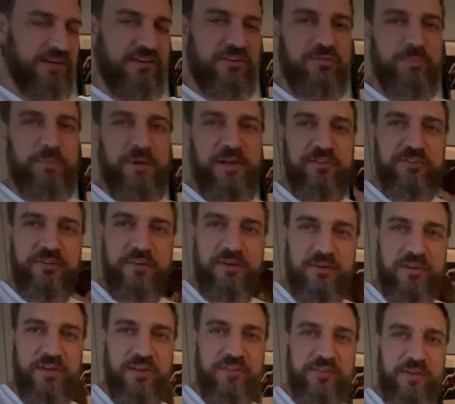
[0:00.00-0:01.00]
Espresso,
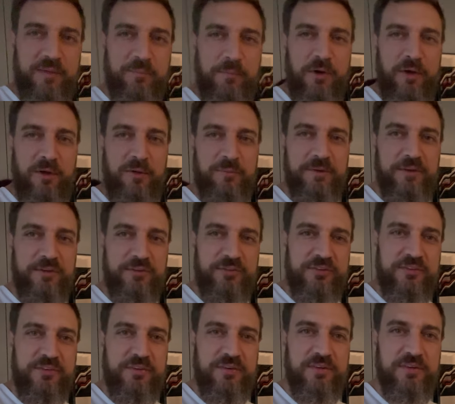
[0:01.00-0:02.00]
because I'm
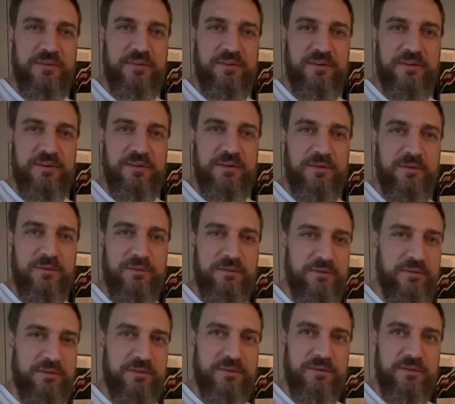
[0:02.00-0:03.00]
almost
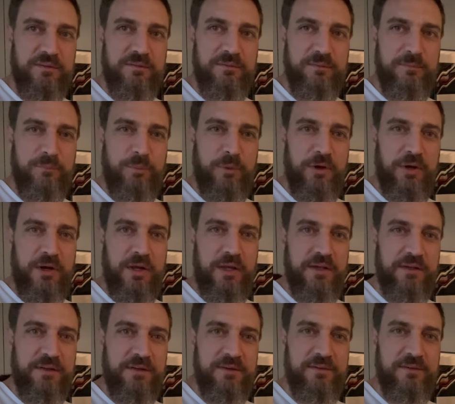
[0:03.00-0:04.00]

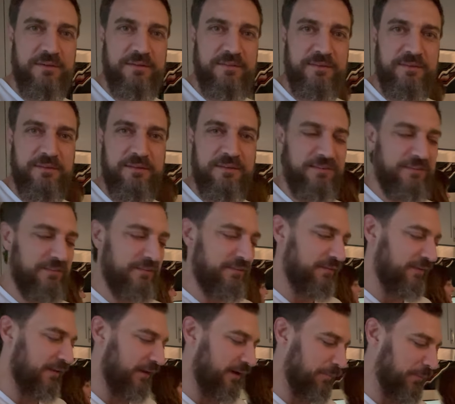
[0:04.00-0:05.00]
worried
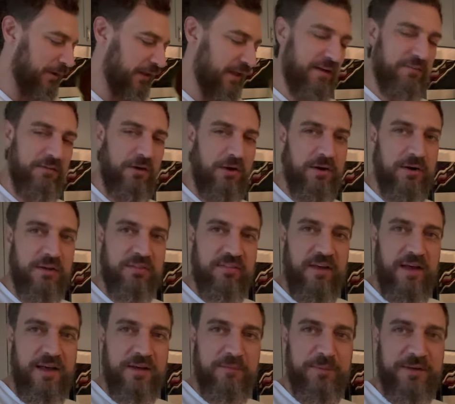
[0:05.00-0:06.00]
that I'm gonna have a heart
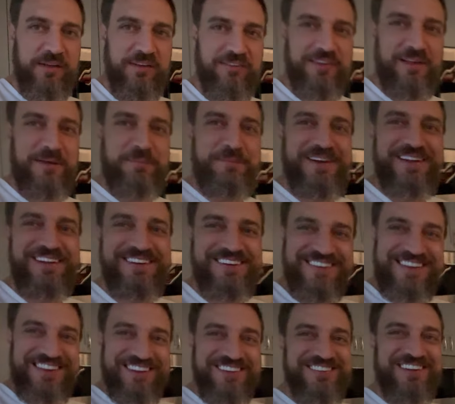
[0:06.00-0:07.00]
attack because I'm
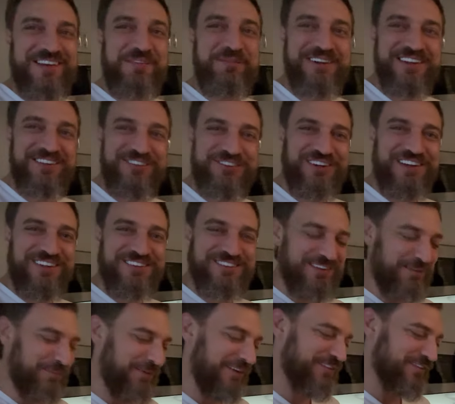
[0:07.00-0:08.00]
gonna drink
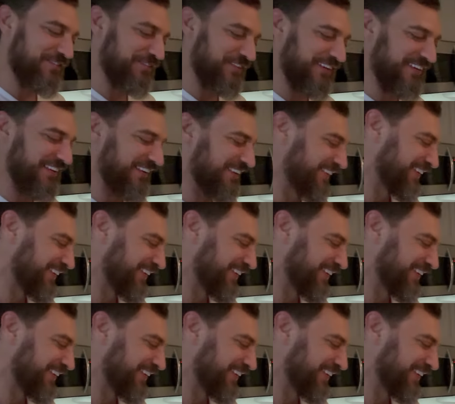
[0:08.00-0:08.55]
so much of it.